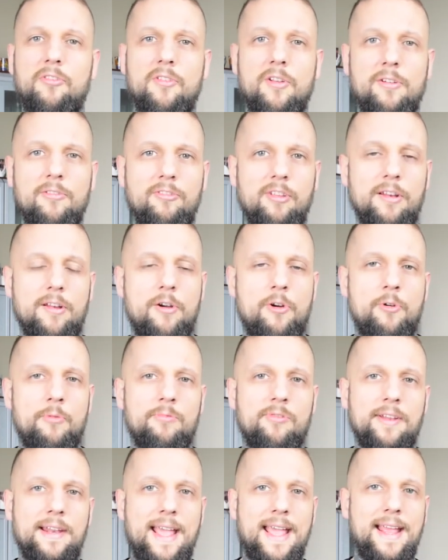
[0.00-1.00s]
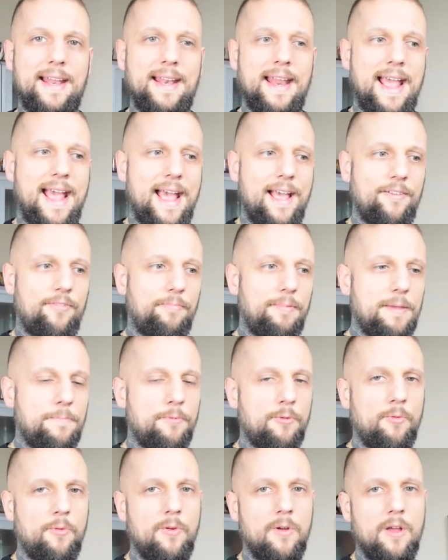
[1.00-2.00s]
nursing homes and ask
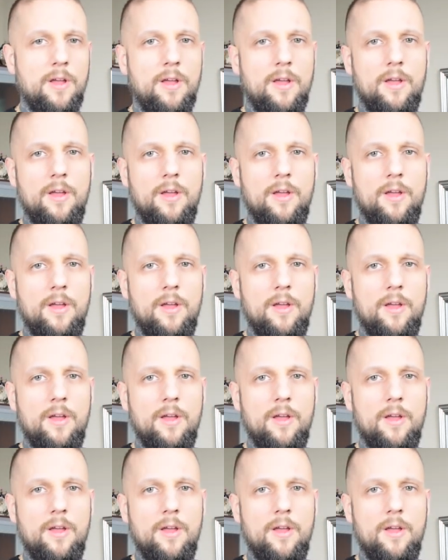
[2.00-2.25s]
people